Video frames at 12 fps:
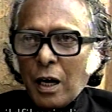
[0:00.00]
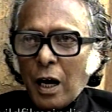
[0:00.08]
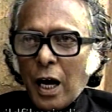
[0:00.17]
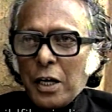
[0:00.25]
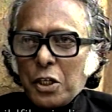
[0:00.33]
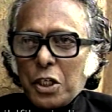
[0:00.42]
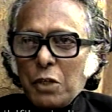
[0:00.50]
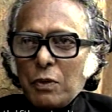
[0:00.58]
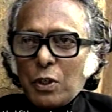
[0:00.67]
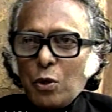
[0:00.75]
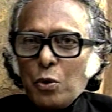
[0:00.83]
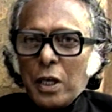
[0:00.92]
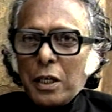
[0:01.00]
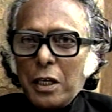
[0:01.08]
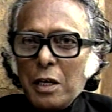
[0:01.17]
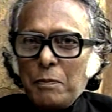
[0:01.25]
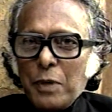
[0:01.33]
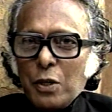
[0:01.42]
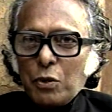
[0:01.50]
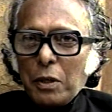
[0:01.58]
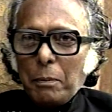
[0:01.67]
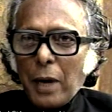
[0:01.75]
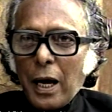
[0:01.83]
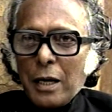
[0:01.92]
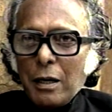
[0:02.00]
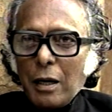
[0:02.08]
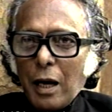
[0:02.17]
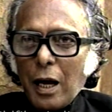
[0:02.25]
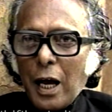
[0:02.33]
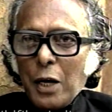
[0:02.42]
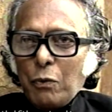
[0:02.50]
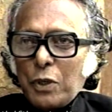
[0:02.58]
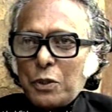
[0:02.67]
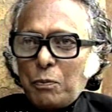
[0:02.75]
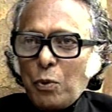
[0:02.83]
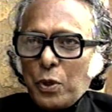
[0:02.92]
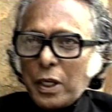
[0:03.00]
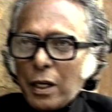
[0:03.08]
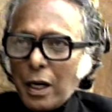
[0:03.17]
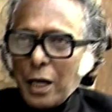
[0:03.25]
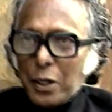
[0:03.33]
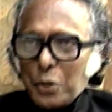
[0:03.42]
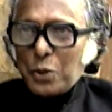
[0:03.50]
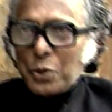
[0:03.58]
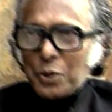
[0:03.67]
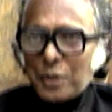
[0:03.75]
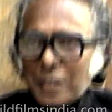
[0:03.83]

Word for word: And she was looking deep into the man and was pouring rice,